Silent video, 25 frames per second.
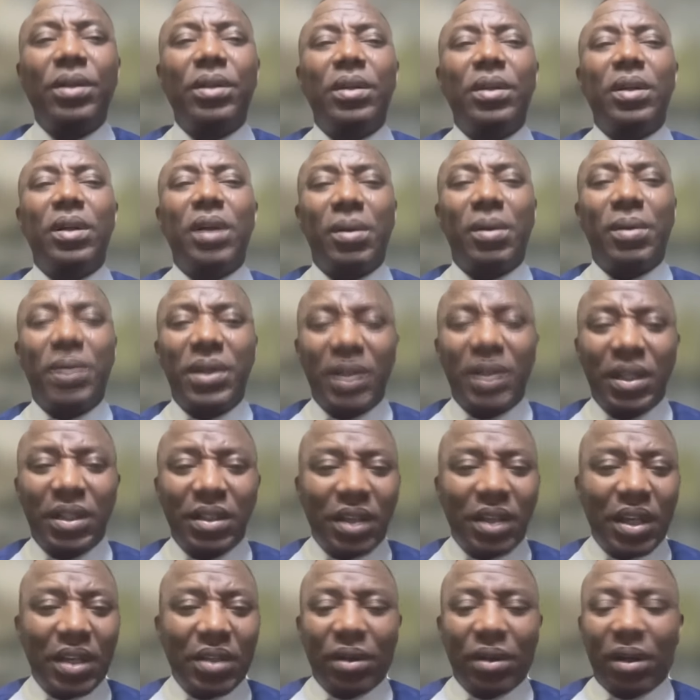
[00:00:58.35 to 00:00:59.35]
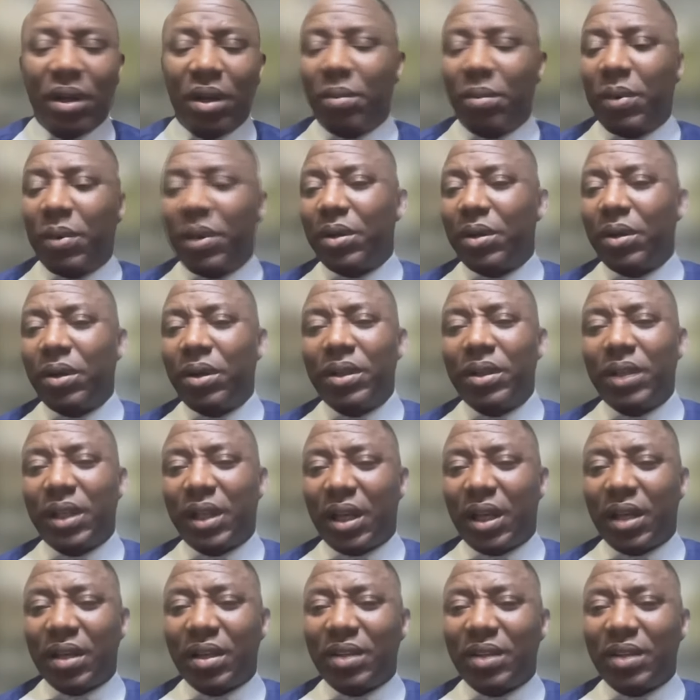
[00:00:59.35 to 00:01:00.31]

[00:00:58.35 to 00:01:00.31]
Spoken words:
How many times did I talk about all the candidates?